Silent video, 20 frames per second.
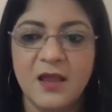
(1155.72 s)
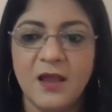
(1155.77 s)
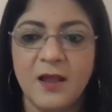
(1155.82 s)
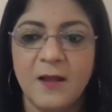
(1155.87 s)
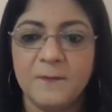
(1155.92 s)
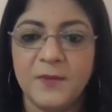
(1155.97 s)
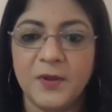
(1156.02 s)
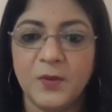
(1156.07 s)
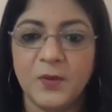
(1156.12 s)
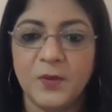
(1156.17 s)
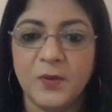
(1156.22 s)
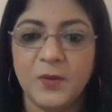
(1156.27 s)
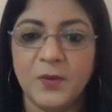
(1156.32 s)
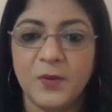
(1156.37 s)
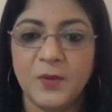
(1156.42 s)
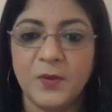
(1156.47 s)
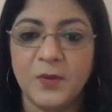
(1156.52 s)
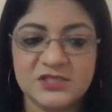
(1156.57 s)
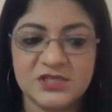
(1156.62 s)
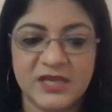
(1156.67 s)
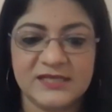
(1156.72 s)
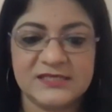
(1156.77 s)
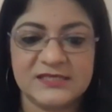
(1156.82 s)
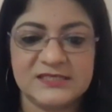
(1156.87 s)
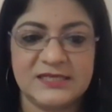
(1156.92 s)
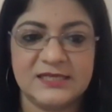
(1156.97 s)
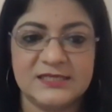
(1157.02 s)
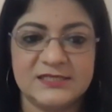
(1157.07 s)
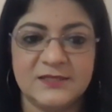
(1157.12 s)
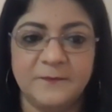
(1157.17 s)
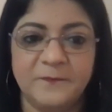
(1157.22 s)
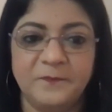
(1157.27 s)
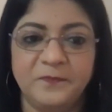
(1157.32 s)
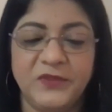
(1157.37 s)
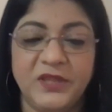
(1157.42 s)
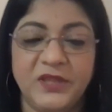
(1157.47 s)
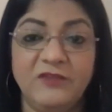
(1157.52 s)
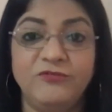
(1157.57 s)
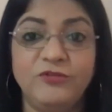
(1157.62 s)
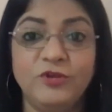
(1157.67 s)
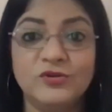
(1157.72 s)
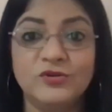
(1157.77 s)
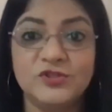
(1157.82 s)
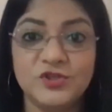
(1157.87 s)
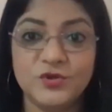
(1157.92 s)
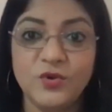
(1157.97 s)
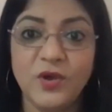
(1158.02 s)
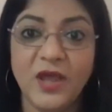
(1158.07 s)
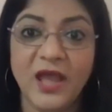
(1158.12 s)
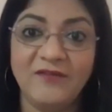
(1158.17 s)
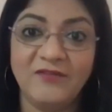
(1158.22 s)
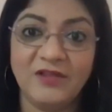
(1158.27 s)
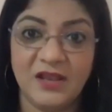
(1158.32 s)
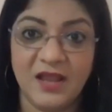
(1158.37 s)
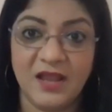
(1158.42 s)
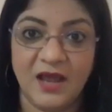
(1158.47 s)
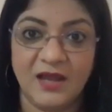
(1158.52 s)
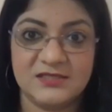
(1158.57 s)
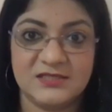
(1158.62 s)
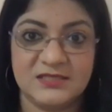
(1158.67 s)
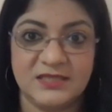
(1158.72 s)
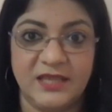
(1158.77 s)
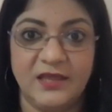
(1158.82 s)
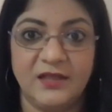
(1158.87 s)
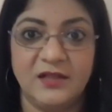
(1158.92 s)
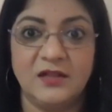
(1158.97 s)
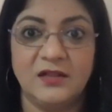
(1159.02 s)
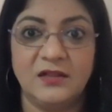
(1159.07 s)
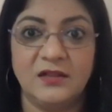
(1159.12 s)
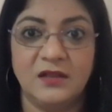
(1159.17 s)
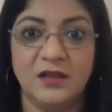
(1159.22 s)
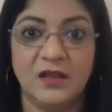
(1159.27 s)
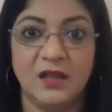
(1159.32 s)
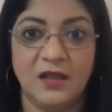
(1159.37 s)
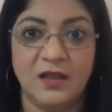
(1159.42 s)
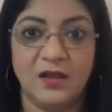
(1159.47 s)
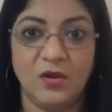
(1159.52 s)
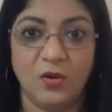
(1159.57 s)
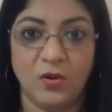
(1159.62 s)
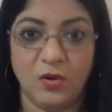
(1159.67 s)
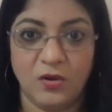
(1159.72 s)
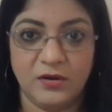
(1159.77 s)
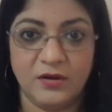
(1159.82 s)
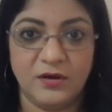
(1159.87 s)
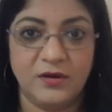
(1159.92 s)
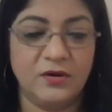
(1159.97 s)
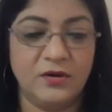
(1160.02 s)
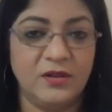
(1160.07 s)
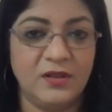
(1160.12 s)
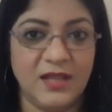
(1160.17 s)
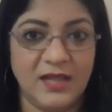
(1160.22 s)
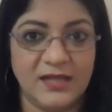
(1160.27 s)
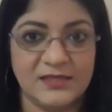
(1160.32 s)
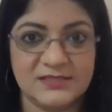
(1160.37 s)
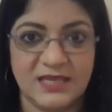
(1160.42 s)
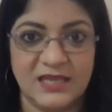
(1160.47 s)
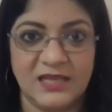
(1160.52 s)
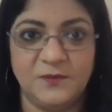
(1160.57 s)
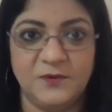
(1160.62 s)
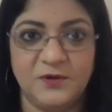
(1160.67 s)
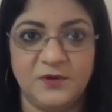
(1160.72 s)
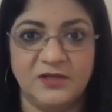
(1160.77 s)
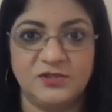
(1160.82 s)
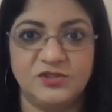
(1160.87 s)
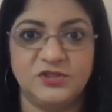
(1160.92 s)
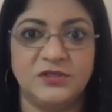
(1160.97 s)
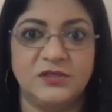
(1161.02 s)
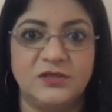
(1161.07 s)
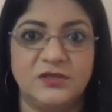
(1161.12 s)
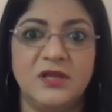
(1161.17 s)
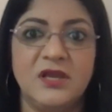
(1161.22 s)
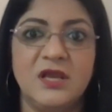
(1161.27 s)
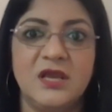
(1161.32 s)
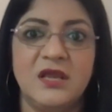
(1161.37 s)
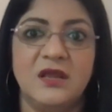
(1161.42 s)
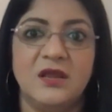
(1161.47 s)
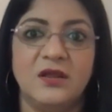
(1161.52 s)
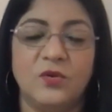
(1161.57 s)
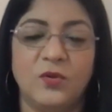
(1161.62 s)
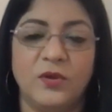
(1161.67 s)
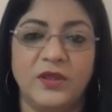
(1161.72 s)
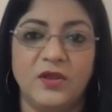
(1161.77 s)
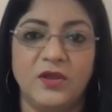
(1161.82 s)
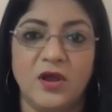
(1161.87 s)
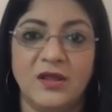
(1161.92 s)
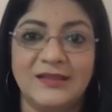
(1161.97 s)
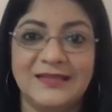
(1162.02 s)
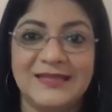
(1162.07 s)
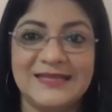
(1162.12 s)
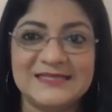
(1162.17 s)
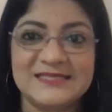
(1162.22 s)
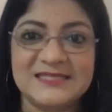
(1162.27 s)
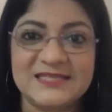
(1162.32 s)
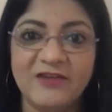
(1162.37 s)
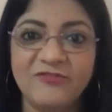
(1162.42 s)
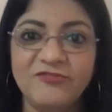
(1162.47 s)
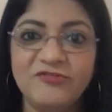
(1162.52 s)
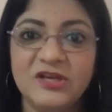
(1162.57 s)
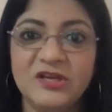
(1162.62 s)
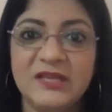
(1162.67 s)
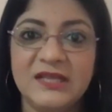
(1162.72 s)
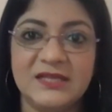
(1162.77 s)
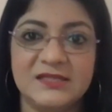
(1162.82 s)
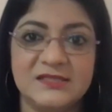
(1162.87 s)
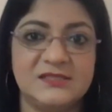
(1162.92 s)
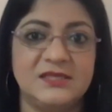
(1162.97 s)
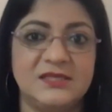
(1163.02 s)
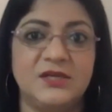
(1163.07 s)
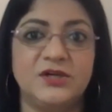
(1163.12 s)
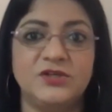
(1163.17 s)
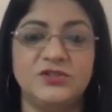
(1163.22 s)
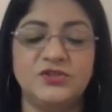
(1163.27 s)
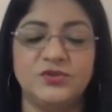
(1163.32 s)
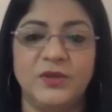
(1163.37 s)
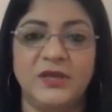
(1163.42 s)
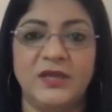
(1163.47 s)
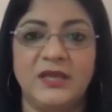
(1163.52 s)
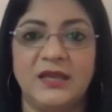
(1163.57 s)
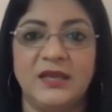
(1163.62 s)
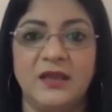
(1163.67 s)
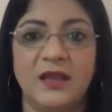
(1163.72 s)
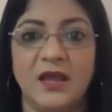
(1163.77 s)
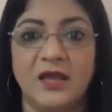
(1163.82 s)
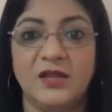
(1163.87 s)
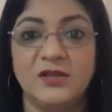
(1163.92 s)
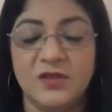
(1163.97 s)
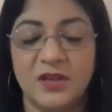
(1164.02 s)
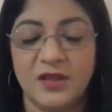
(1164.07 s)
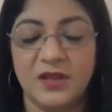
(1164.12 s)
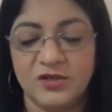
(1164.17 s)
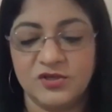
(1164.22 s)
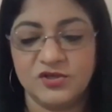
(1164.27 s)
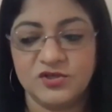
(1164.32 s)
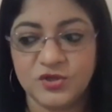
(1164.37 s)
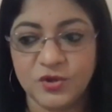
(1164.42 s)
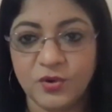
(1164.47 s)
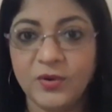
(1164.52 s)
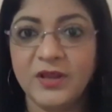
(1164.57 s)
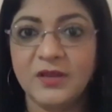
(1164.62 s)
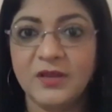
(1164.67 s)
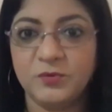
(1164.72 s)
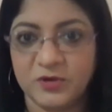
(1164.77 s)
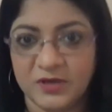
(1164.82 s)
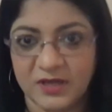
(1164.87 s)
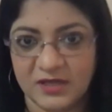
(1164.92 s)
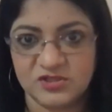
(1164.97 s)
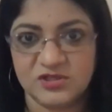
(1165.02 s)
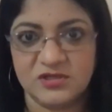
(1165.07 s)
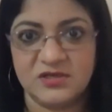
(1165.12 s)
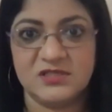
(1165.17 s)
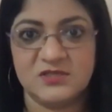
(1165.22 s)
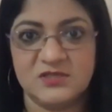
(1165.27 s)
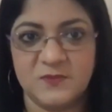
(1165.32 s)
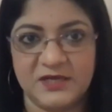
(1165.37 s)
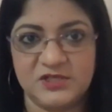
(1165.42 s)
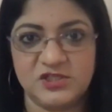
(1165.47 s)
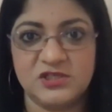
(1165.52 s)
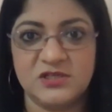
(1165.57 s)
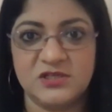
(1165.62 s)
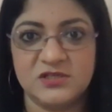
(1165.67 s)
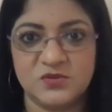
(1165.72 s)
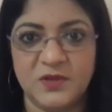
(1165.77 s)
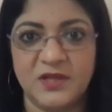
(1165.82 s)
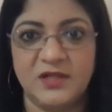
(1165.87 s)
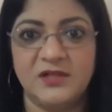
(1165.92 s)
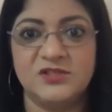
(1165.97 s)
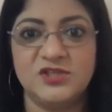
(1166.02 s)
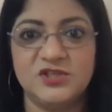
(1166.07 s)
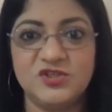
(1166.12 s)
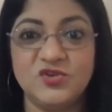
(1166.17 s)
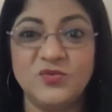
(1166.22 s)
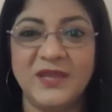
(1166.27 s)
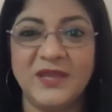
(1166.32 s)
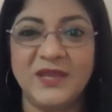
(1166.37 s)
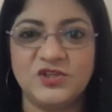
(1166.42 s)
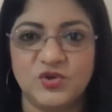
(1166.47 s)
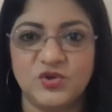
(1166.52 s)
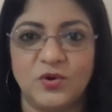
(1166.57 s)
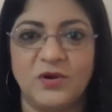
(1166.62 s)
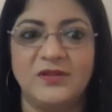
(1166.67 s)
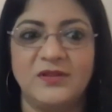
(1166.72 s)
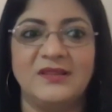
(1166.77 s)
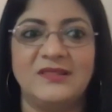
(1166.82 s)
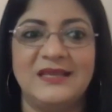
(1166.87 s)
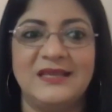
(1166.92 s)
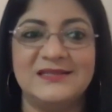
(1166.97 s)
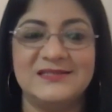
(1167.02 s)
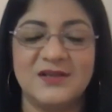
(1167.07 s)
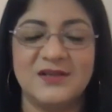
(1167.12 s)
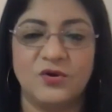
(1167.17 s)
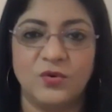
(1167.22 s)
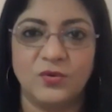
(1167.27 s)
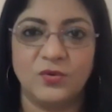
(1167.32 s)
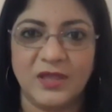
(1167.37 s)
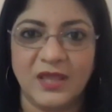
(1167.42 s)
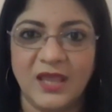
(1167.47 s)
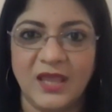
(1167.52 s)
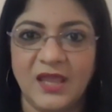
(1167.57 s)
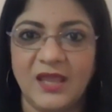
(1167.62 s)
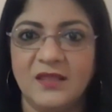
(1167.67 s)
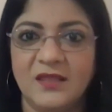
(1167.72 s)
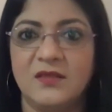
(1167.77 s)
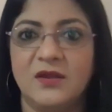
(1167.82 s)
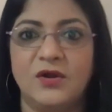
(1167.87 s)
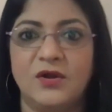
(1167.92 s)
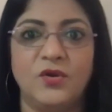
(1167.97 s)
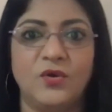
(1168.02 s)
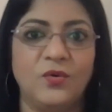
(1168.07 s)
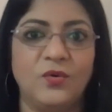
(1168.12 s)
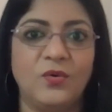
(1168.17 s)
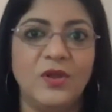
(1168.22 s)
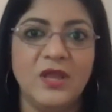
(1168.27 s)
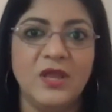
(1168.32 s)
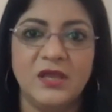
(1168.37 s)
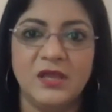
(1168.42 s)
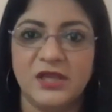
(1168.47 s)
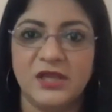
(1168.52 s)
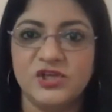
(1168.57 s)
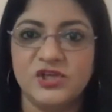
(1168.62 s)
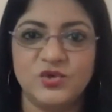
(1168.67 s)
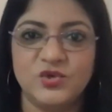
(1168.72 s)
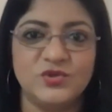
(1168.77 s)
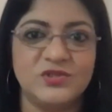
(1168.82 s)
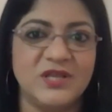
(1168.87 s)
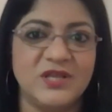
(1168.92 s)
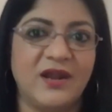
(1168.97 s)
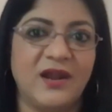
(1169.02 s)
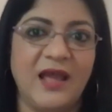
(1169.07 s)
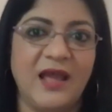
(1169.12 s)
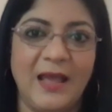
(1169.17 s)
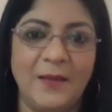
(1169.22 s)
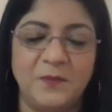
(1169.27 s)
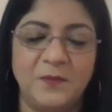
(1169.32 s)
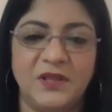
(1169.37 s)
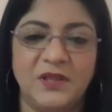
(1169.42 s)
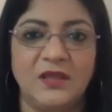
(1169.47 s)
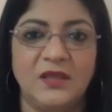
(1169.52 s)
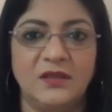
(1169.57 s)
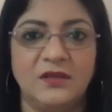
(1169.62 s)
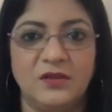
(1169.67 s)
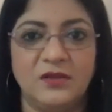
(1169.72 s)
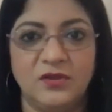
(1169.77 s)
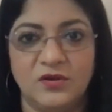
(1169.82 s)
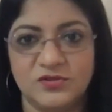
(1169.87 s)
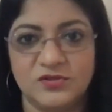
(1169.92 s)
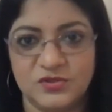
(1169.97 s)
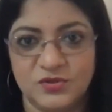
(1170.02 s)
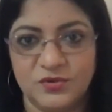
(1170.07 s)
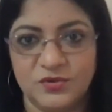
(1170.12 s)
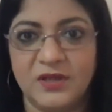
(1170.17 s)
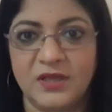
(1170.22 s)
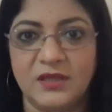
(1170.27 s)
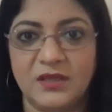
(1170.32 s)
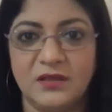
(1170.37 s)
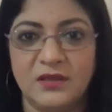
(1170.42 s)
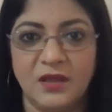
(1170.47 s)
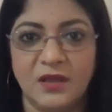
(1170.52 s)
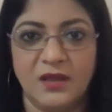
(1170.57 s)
But what I would suggest is, if you do have a large scale order, a large scale production going on, then definitely consider doing a during production inspection as well, just to make sure that things are okay, there are no issues that are happening during